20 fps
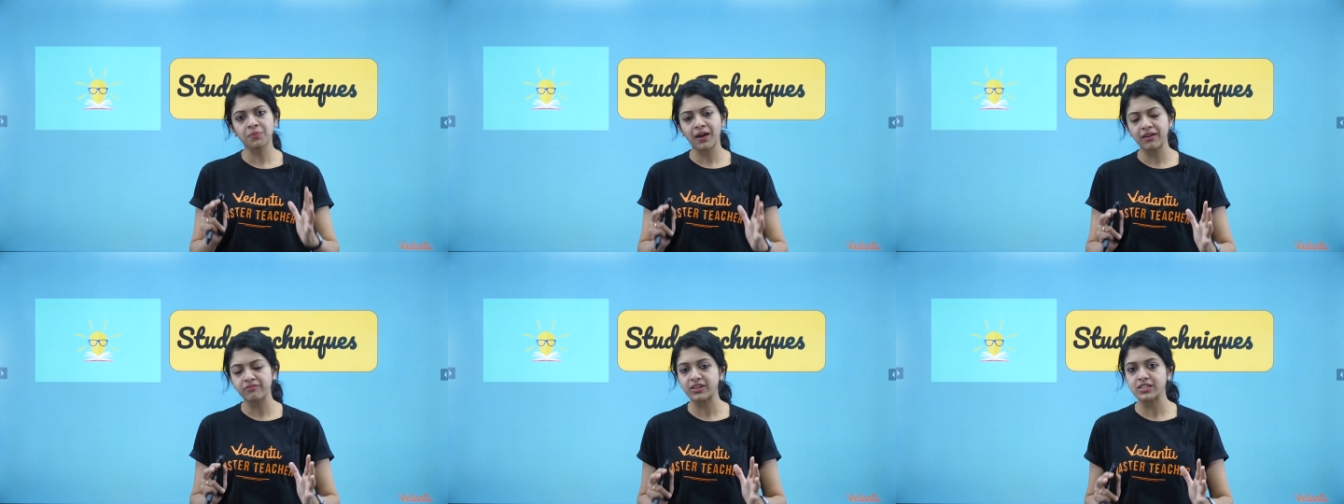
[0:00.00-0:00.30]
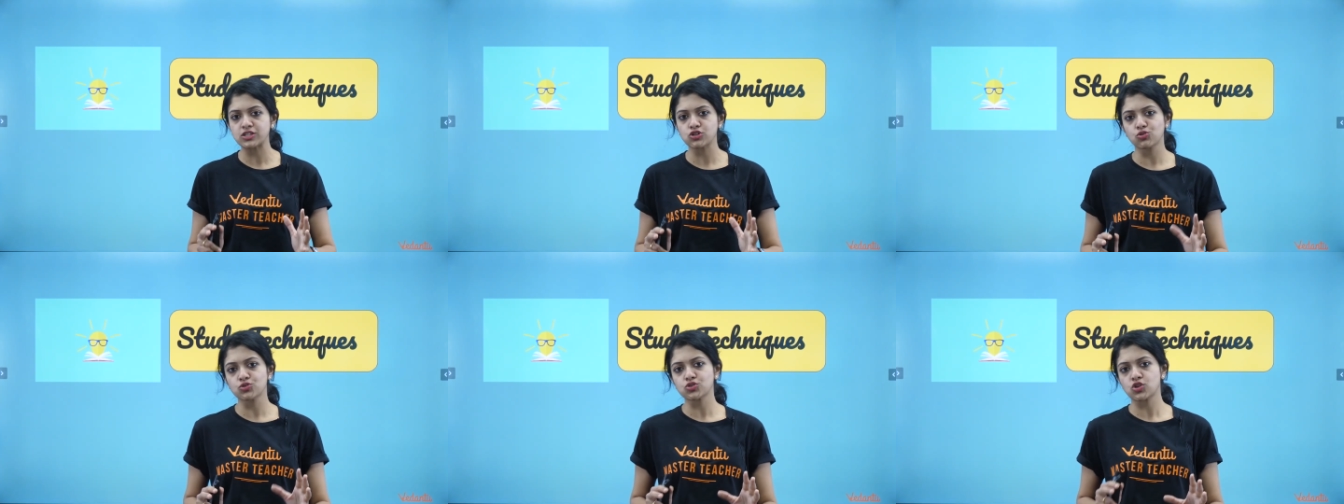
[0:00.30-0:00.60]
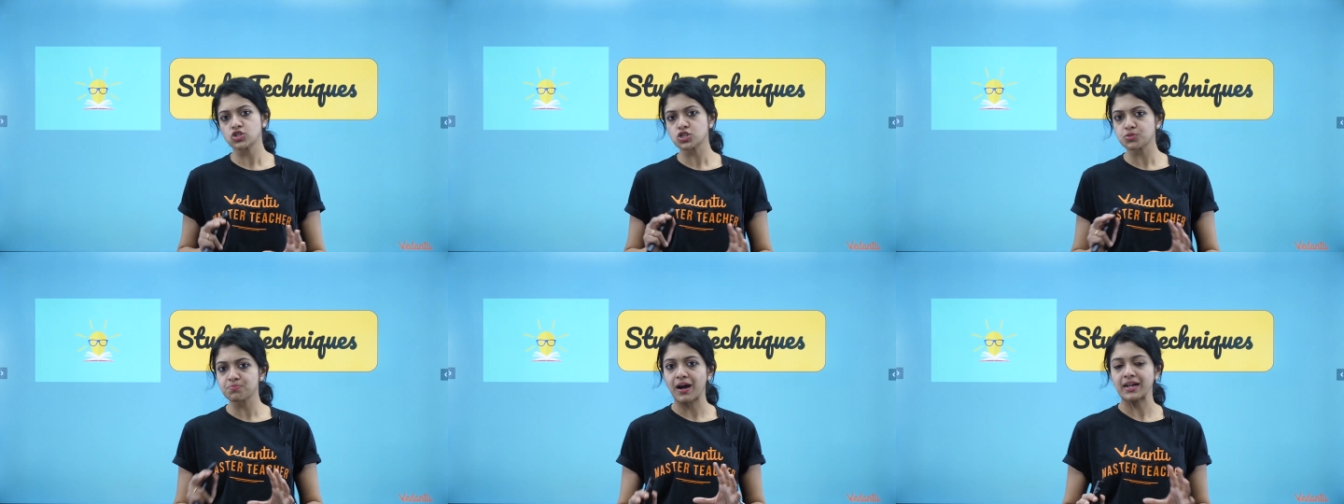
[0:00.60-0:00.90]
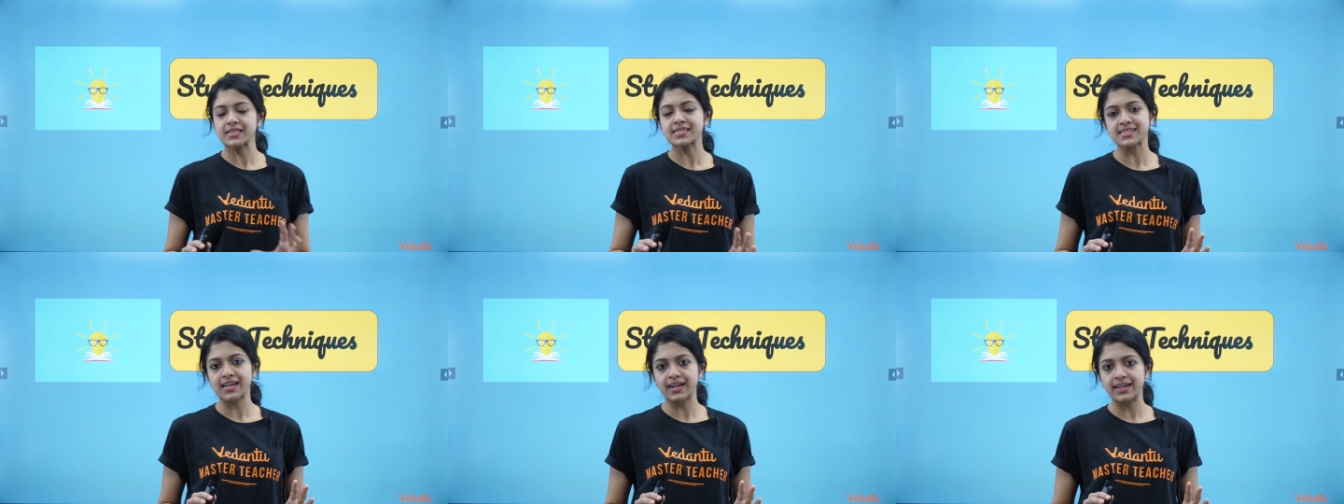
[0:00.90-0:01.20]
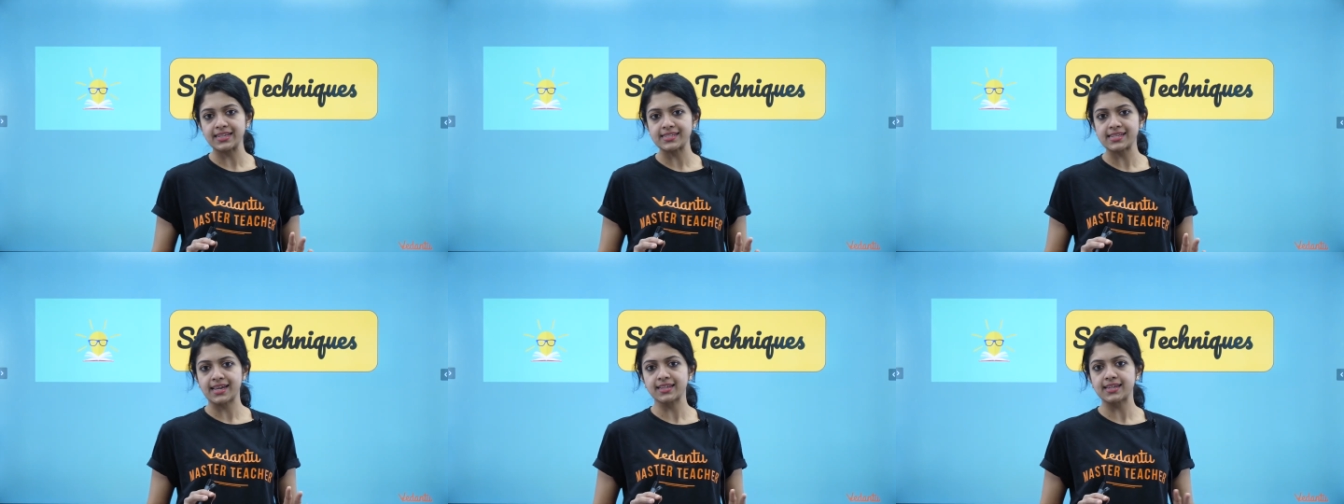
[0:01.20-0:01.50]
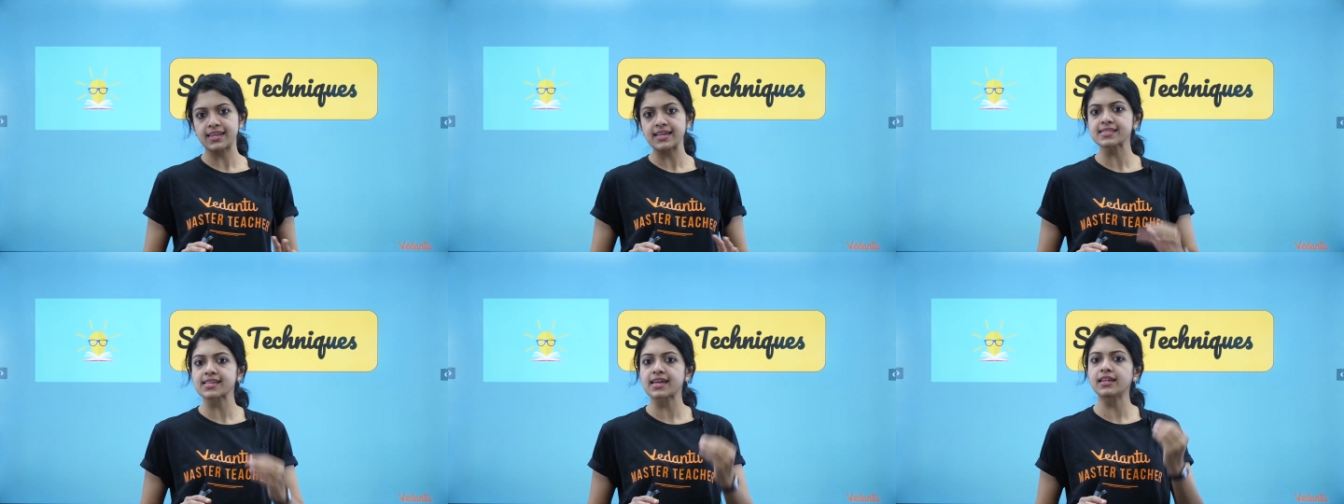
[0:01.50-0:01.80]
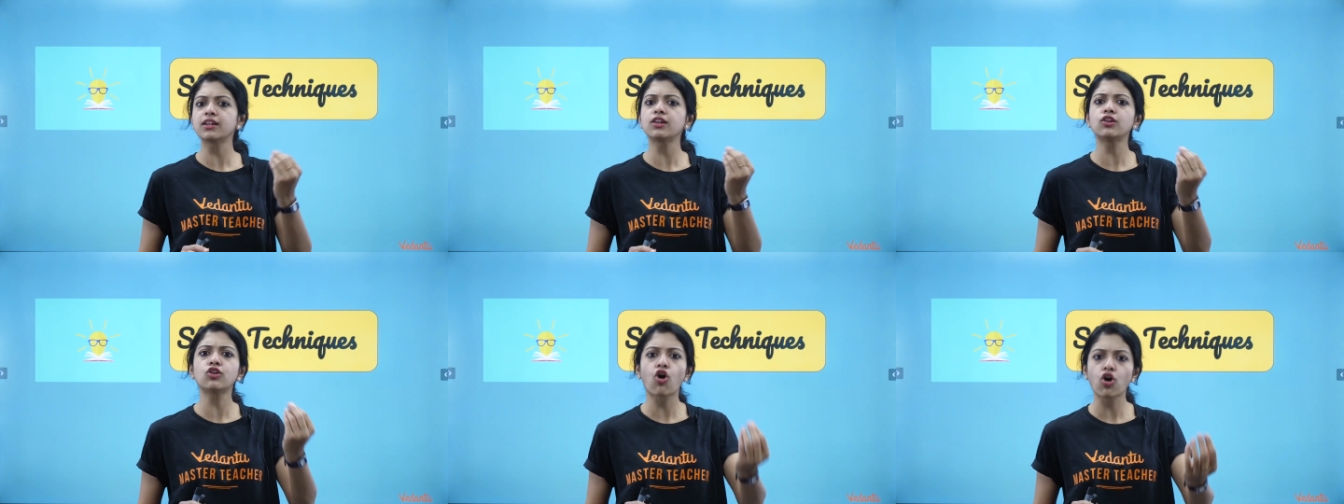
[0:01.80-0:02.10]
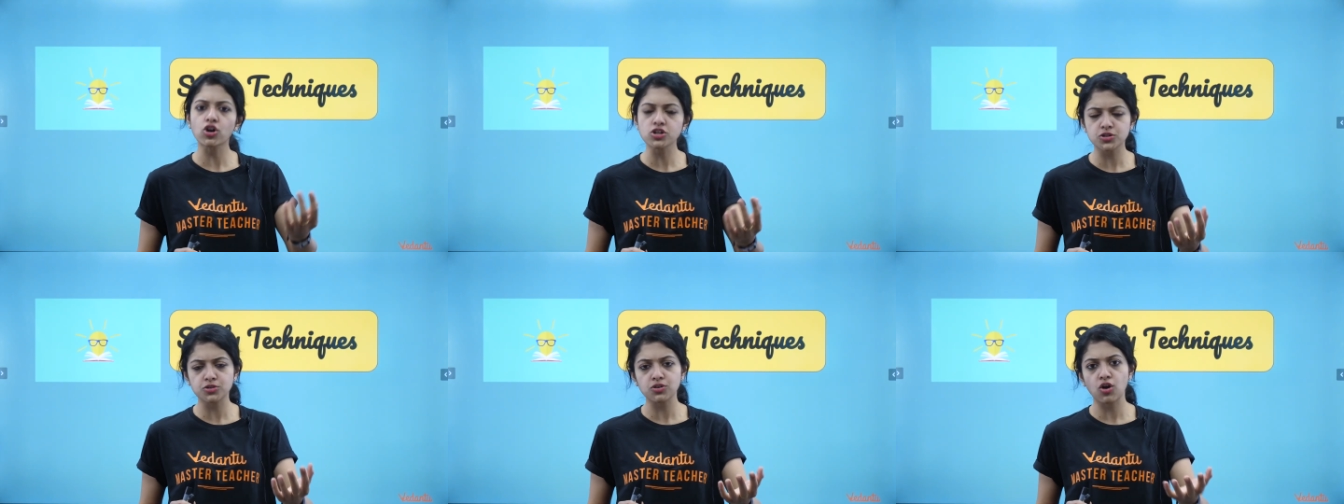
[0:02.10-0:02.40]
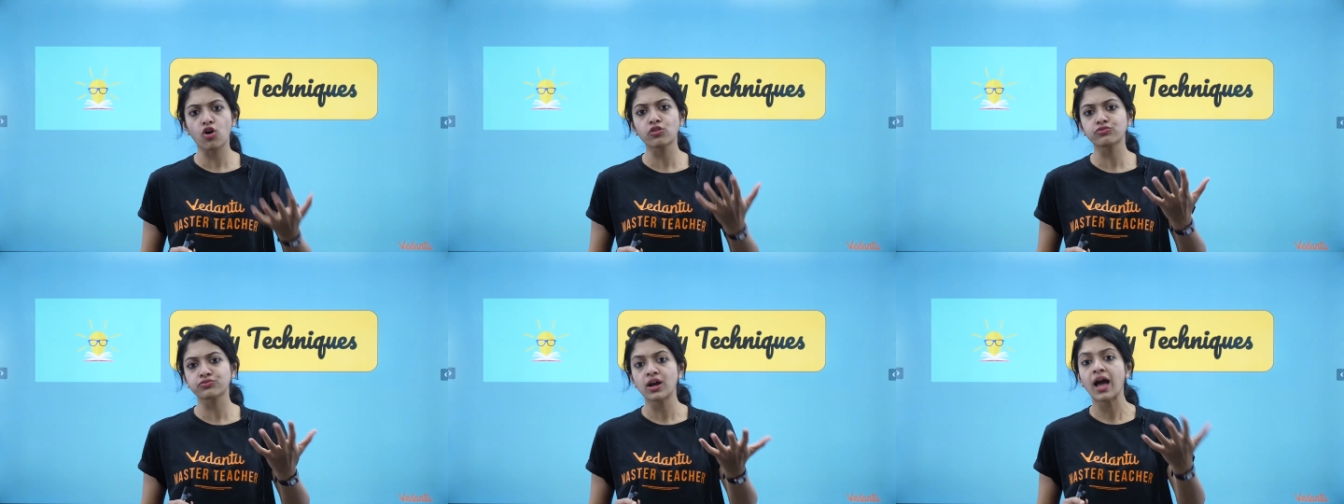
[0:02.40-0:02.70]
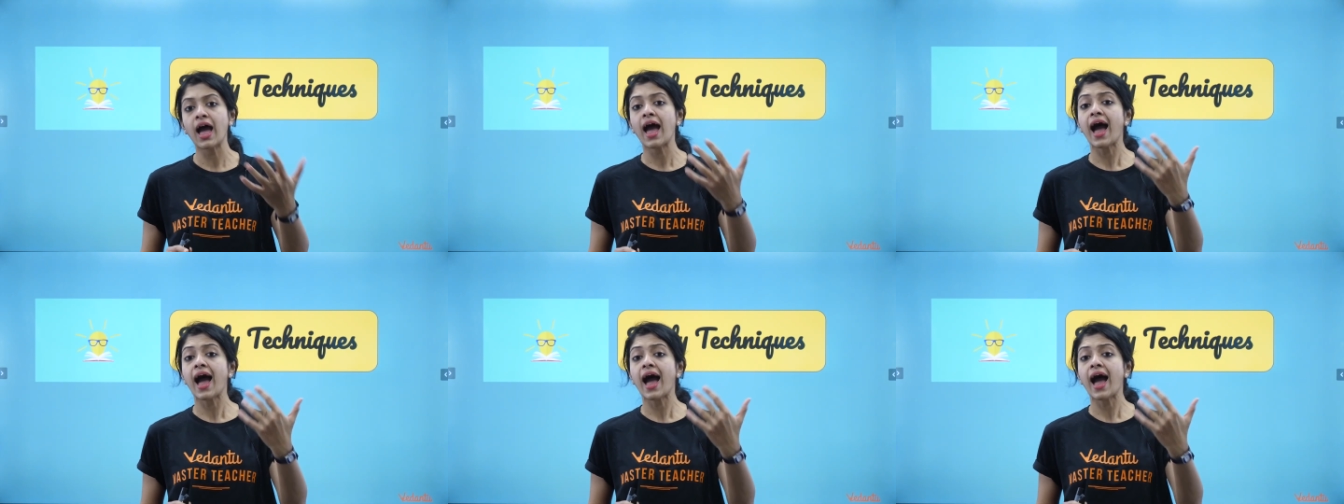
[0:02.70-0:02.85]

my videos on smart study techniques and a lot of